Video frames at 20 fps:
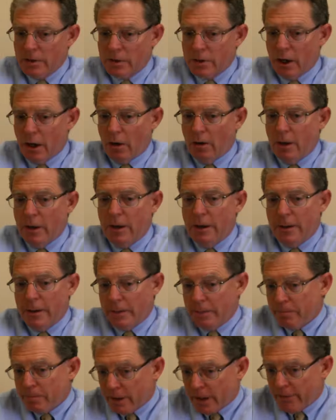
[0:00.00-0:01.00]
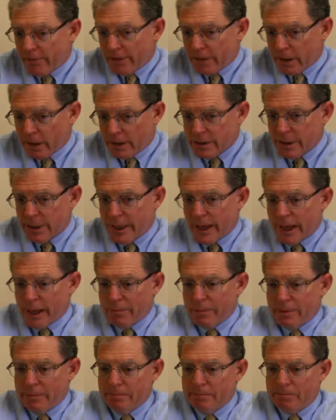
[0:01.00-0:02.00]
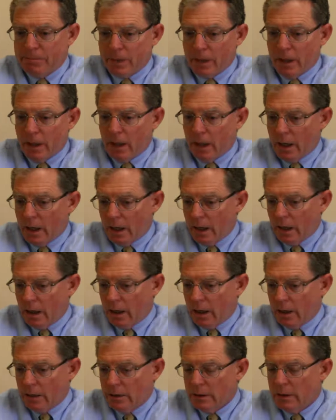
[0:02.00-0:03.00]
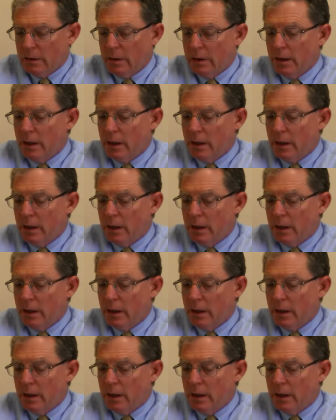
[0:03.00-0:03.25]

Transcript: So if it doesn't happen, uh,